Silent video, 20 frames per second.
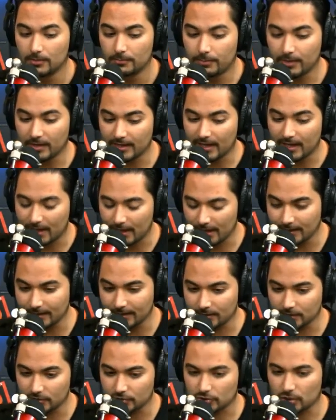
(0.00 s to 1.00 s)
But uh, and
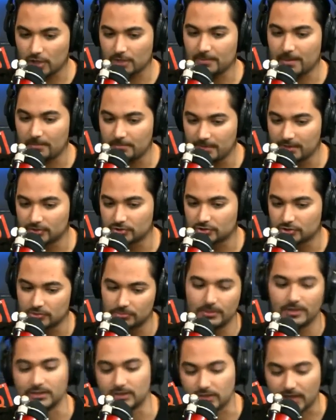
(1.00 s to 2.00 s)
then you talk about middle
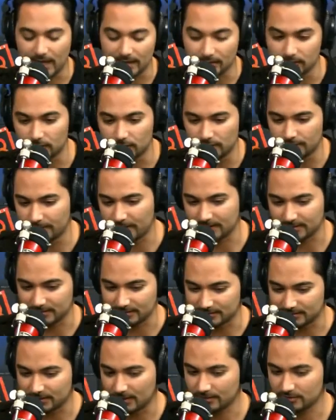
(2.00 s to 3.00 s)
school and you kind of learn about
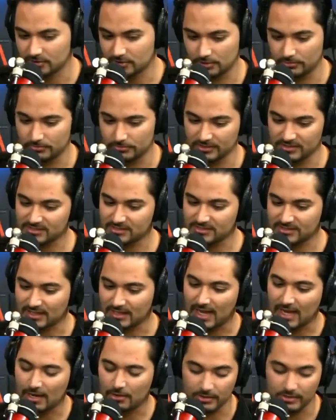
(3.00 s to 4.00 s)
these things. So this is
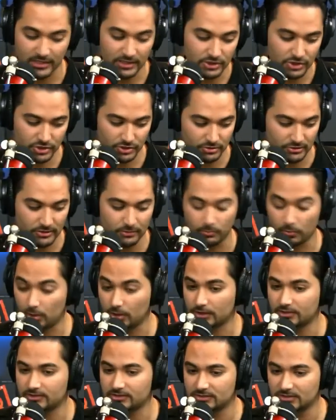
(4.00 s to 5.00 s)
how history
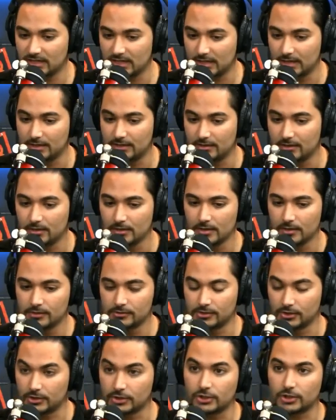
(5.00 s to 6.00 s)
works in
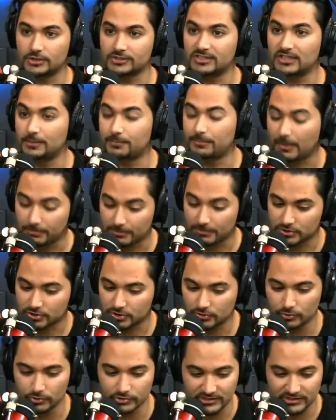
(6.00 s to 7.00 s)
the New York City public
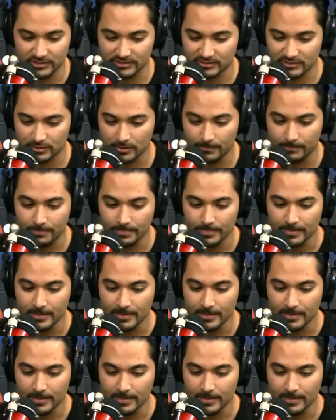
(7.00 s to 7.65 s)
school system